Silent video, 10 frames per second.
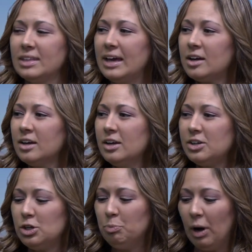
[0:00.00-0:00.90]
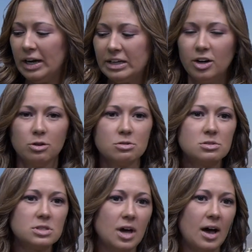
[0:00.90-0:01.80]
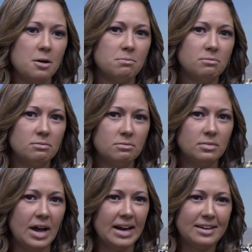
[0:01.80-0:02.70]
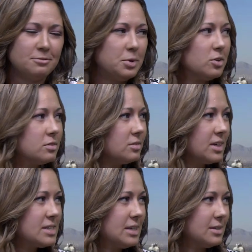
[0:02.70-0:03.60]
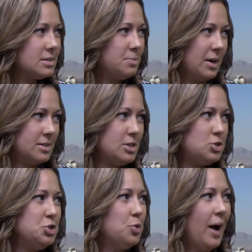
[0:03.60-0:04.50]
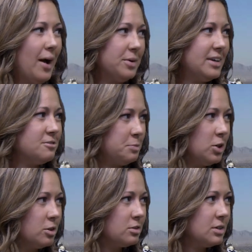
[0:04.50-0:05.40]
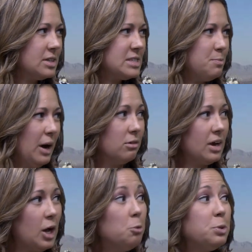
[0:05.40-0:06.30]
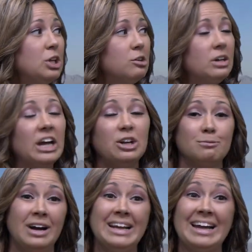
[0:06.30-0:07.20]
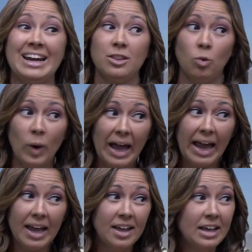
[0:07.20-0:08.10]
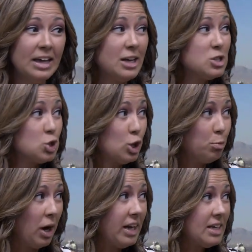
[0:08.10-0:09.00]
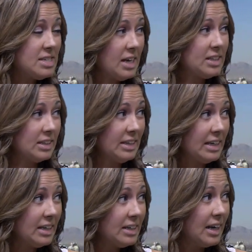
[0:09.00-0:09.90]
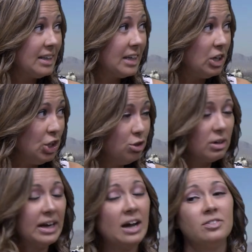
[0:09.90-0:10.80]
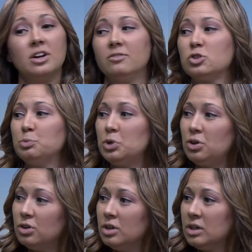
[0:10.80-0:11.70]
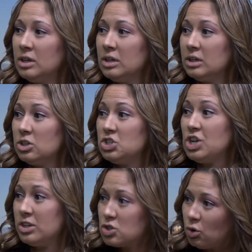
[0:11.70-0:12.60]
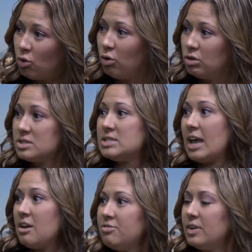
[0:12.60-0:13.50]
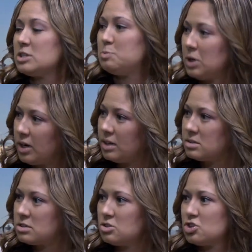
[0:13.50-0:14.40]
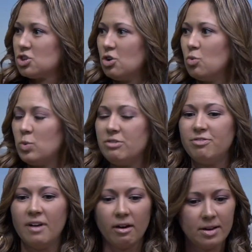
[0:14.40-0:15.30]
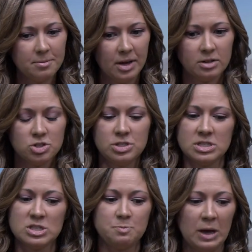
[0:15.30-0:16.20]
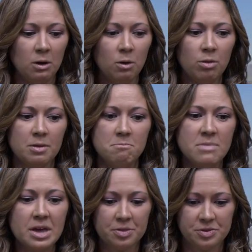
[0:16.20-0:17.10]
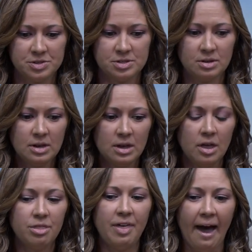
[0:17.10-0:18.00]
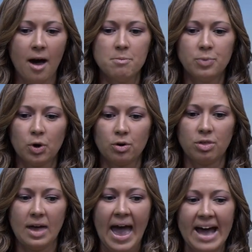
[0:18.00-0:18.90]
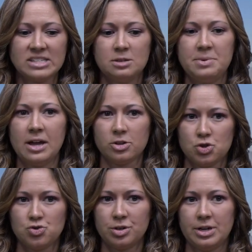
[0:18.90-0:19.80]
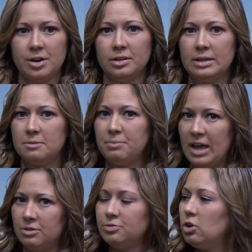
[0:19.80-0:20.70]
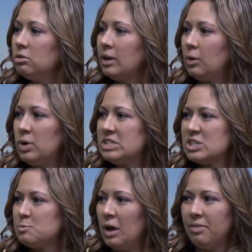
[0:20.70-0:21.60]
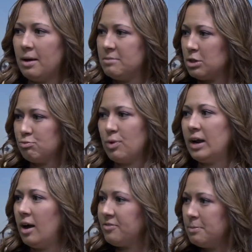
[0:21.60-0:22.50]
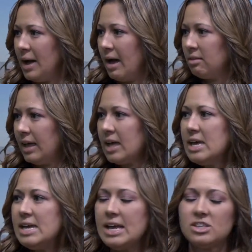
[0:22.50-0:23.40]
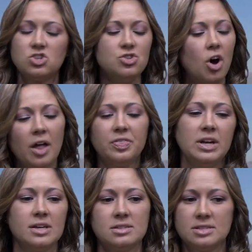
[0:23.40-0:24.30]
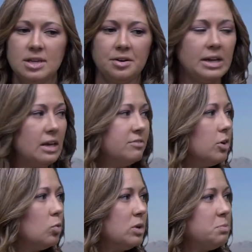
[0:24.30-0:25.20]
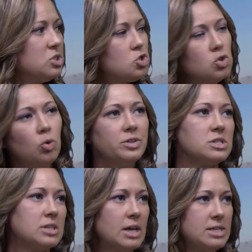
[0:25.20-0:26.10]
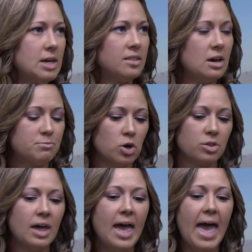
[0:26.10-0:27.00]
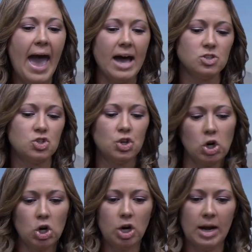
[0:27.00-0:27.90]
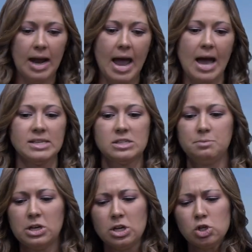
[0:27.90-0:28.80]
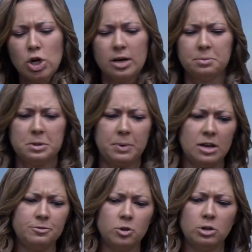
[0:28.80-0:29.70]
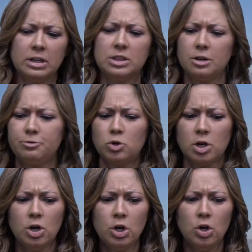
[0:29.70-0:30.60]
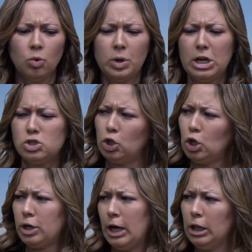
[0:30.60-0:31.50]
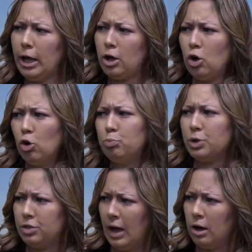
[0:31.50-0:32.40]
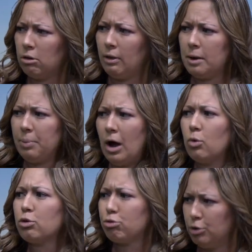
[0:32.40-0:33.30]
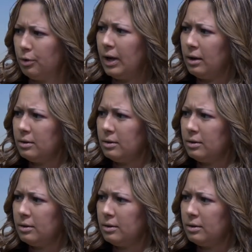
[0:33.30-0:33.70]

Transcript: Like, your body knows how to give birth. Like, it's not about teaching you how to give birth. Right. It's about helping you get your mind out of the way so your body can take the lead, and then you can have a comfortable, gentle, safe experience. So we very much dispel the myths that birth has to be extraordinarily painful. Like, we dispel that myth right off the bat. Like, it's not the necessary evil. We've been sold this idea that birth has to hurt and it has to be incredibly painful, and therefore we need to learn how to like cope with that or like power through it.